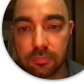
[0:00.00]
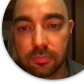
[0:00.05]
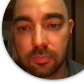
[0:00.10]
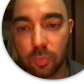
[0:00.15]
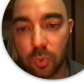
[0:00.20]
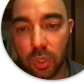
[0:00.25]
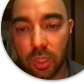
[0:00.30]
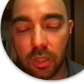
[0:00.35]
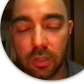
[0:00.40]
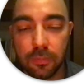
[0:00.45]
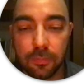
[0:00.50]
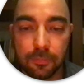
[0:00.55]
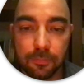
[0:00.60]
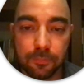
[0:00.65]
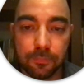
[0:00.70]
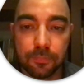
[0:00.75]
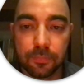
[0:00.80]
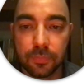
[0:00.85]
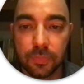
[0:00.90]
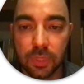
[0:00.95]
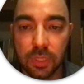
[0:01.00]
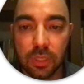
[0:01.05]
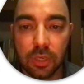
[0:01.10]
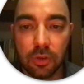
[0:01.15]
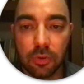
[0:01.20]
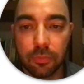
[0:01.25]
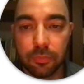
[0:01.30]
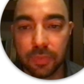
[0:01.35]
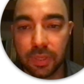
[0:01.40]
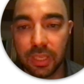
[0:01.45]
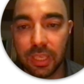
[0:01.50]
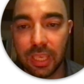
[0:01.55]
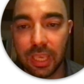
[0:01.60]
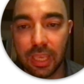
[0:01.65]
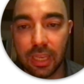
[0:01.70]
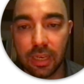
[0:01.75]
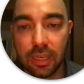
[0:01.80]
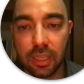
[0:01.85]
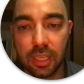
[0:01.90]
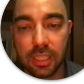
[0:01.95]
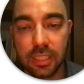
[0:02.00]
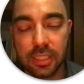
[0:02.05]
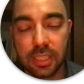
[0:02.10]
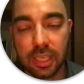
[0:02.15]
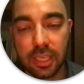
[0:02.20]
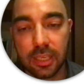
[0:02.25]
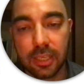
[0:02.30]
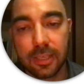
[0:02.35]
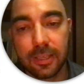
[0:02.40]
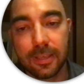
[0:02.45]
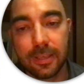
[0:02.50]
well, you know, again, it's like,